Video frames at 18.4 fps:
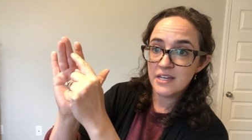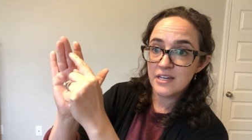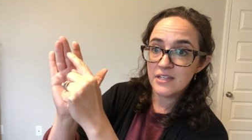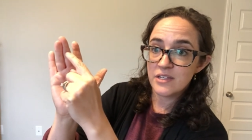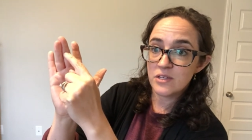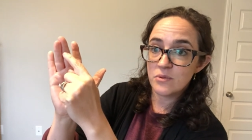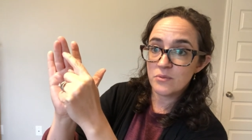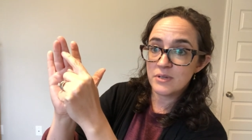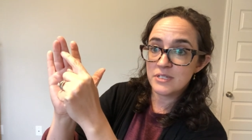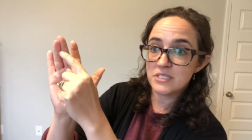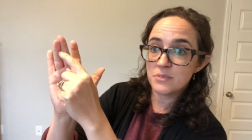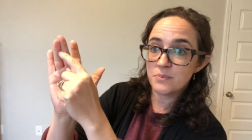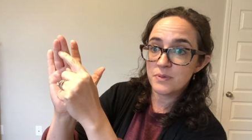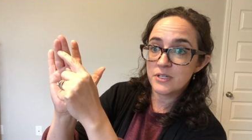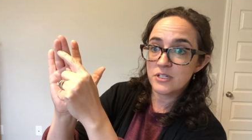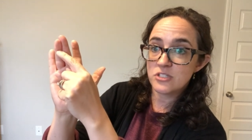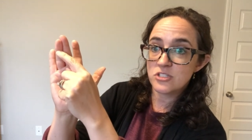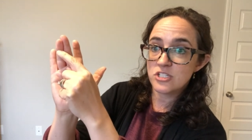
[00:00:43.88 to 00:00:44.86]
you want to
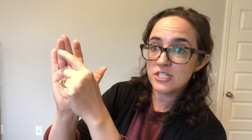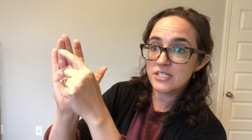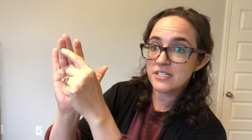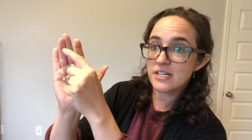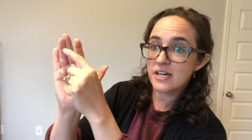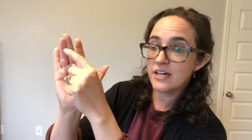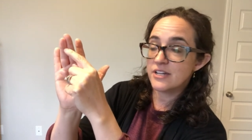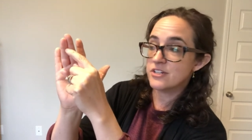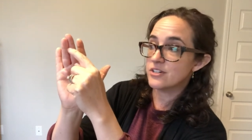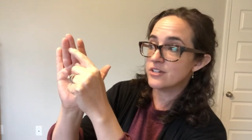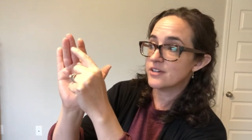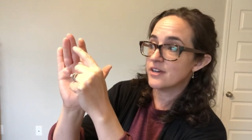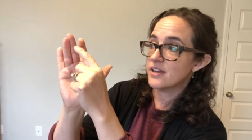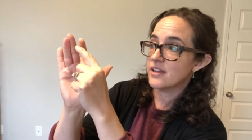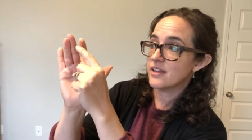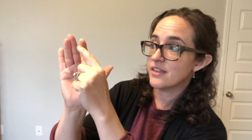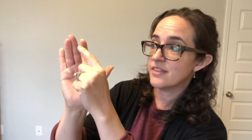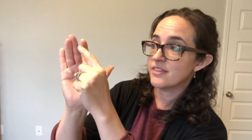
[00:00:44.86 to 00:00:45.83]
put just under
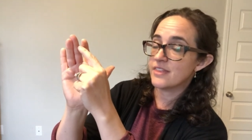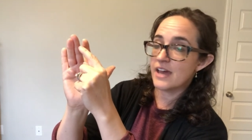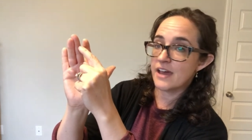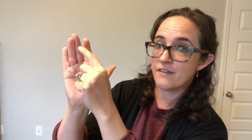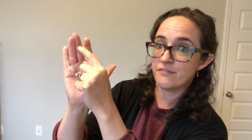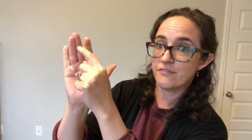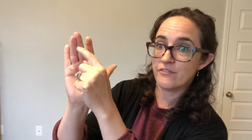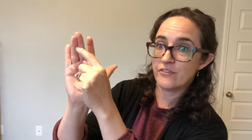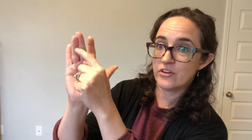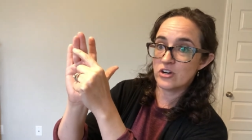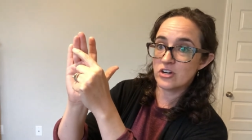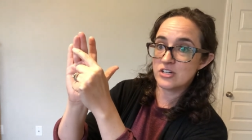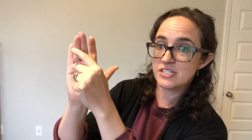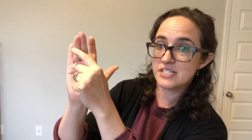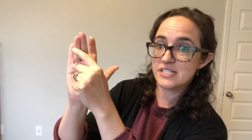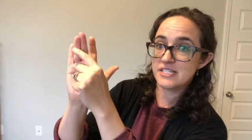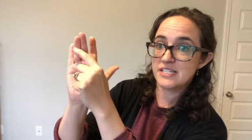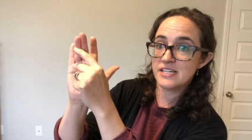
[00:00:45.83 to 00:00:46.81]
that
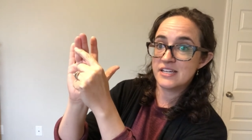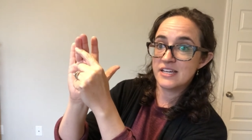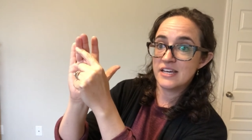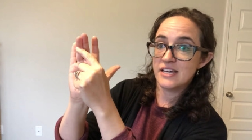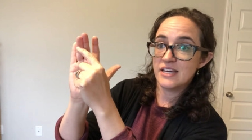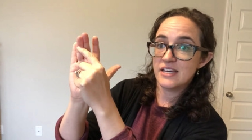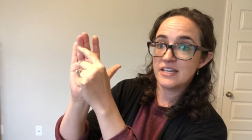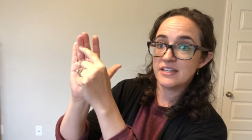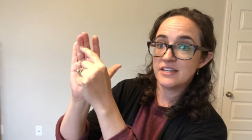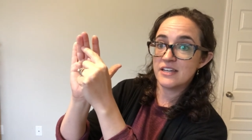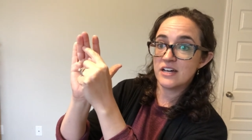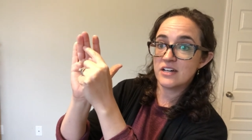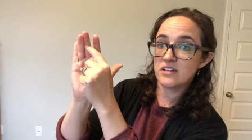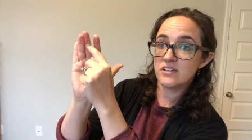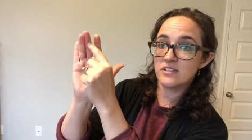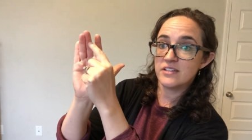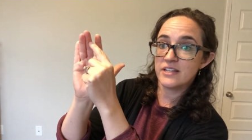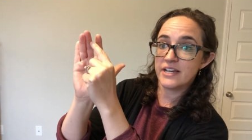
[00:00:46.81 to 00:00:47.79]
first
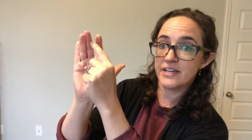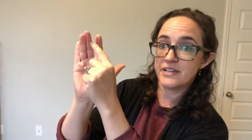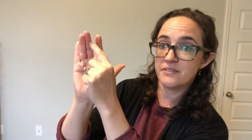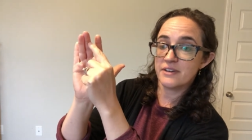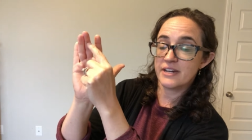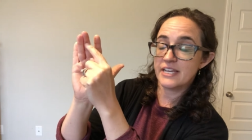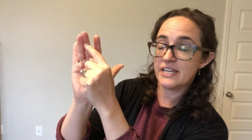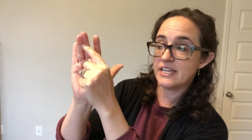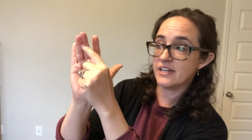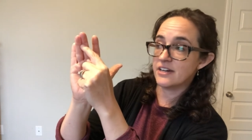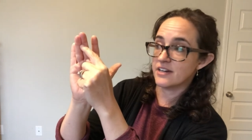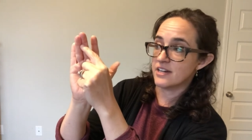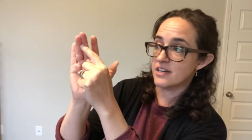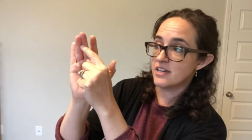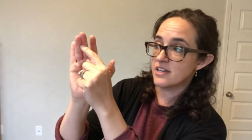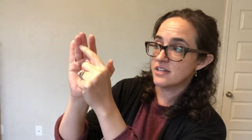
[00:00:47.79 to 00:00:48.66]
knuckle line right here.